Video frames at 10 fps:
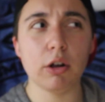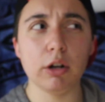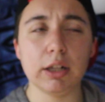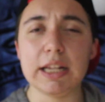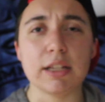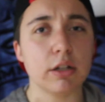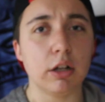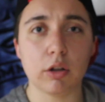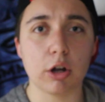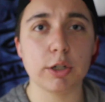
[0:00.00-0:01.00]
or at least a
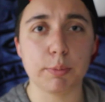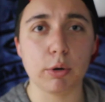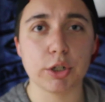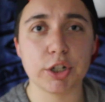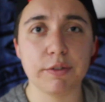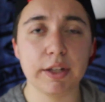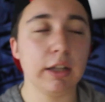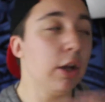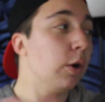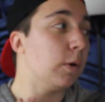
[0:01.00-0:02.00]
large portion of it,
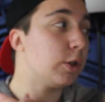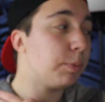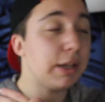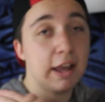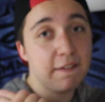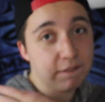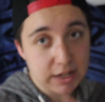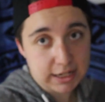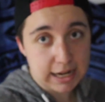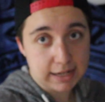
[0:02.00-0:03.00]
which would be
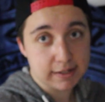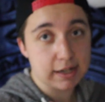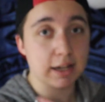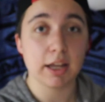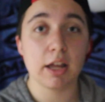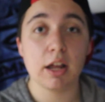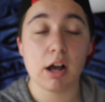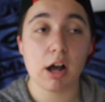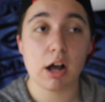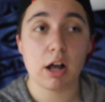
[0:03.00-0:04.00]
fantastic.
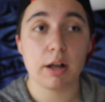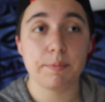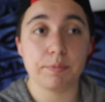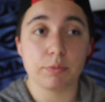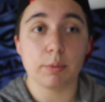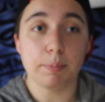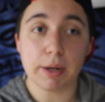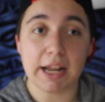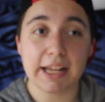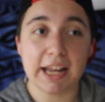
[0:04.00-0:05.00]

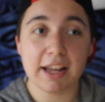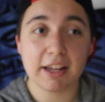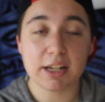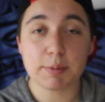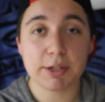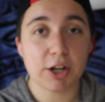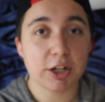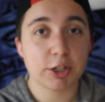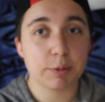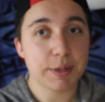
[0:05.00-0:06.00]
But I can't get to my
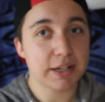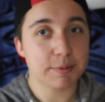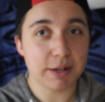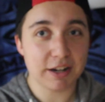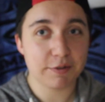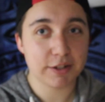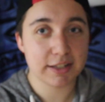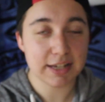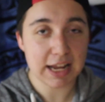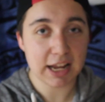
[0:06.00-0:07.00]
doctor because I'm in a different
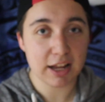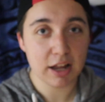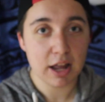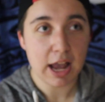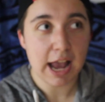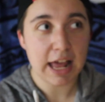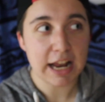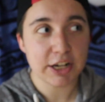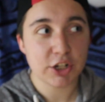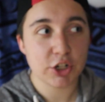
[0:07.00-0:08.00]
state, and
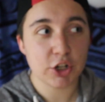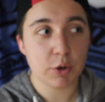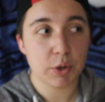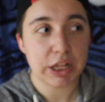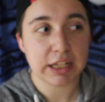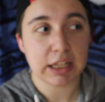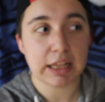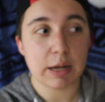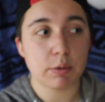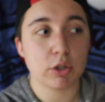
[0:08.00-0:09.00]
I don't think
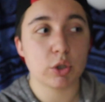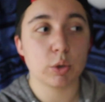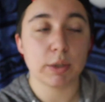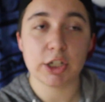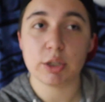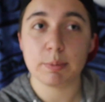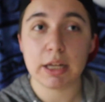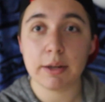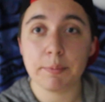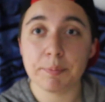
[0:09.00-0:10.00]
that they would switch
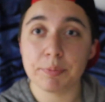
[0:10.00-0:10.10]
me